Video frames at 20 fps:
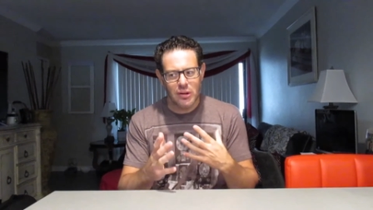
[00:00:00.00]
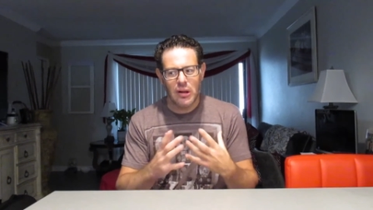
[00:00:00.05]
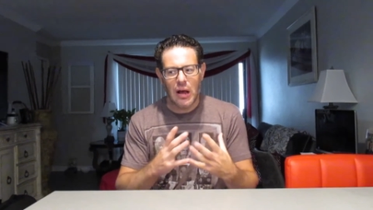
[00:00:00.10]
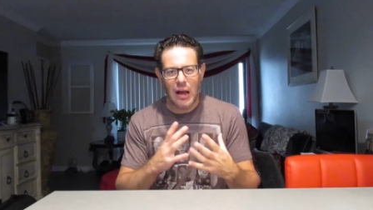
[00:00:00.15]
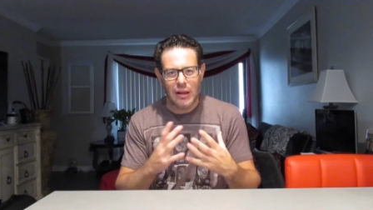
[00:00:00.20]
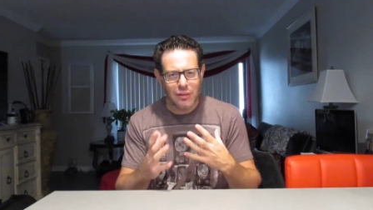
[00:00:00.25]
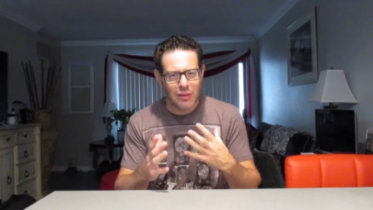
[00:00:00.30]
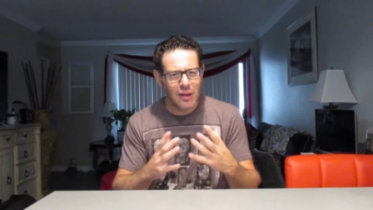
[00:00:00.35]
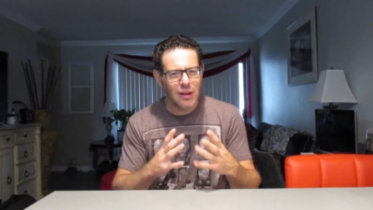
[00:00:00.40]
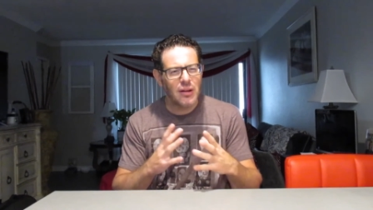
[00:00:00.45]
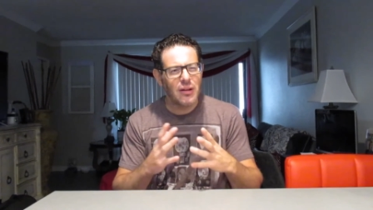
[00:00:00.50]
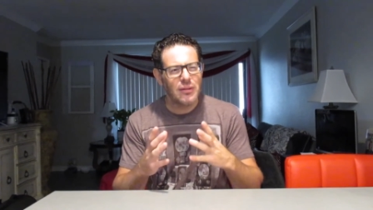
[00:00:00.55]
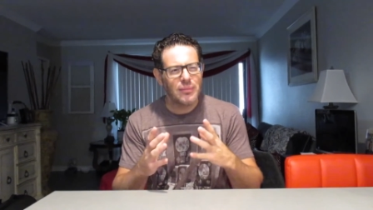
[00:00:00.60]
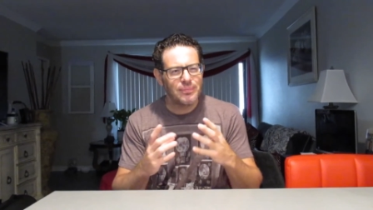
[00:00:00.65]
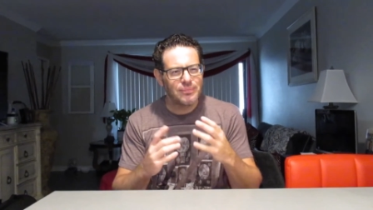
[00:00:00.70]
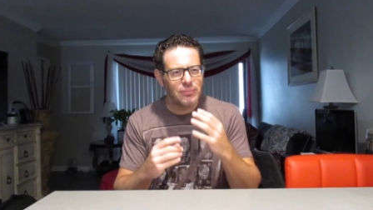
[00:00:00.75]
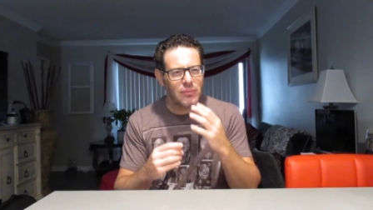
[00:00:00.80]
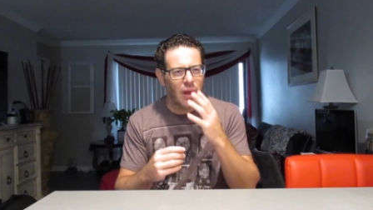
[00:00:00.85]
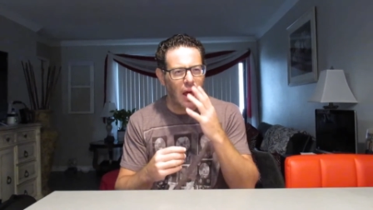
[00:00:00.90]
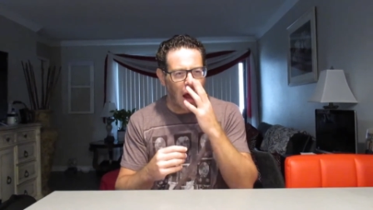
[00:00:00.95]
I think
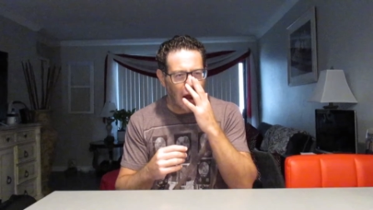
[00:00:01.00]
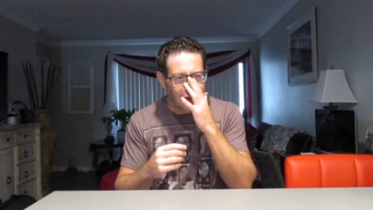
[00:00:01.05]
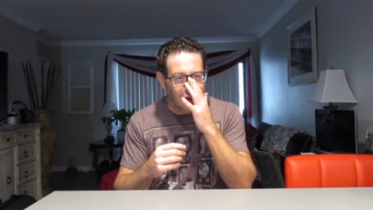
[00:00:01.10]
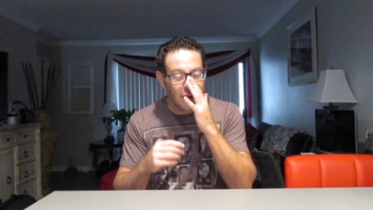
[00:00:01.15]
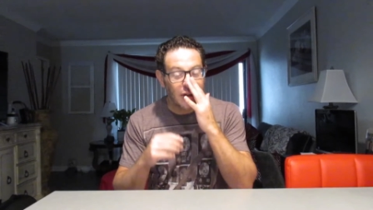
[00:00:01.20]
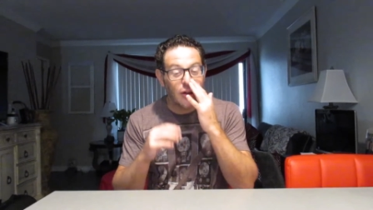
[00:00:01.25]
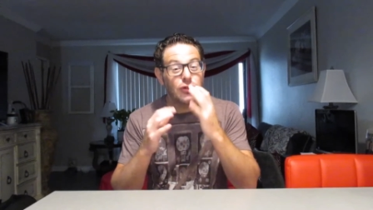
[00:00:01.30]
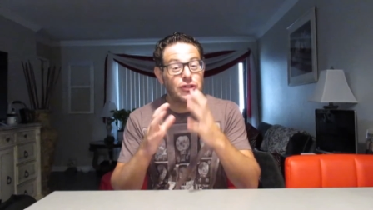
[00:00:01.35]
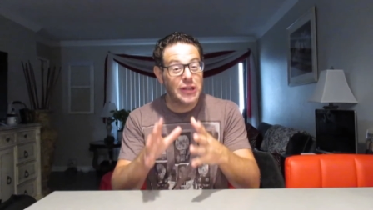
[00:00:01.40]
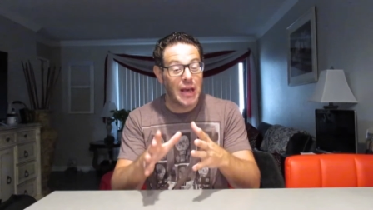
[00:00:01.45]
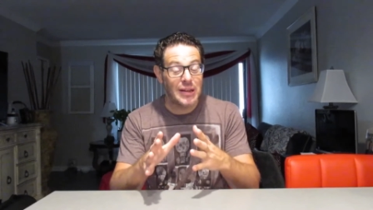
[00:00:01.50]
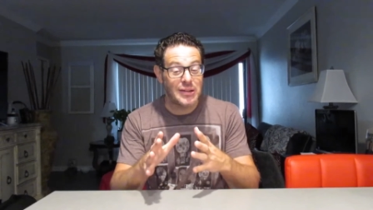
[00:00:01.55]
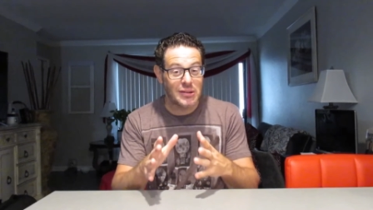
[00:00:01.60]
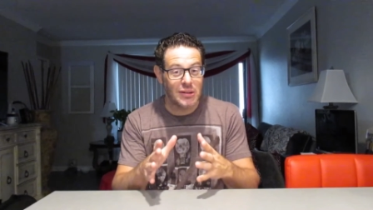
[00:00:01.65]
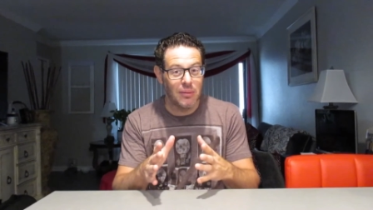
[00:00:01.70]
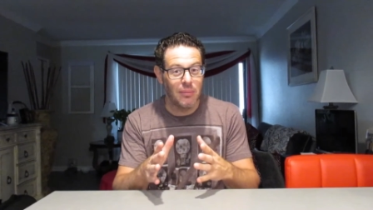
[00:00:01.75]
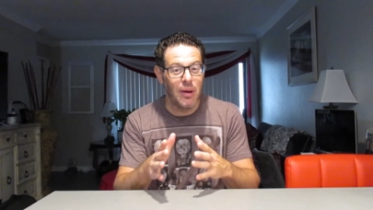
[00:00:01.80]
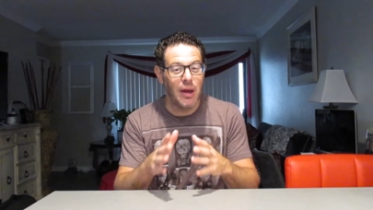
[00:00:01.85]
he'll test them.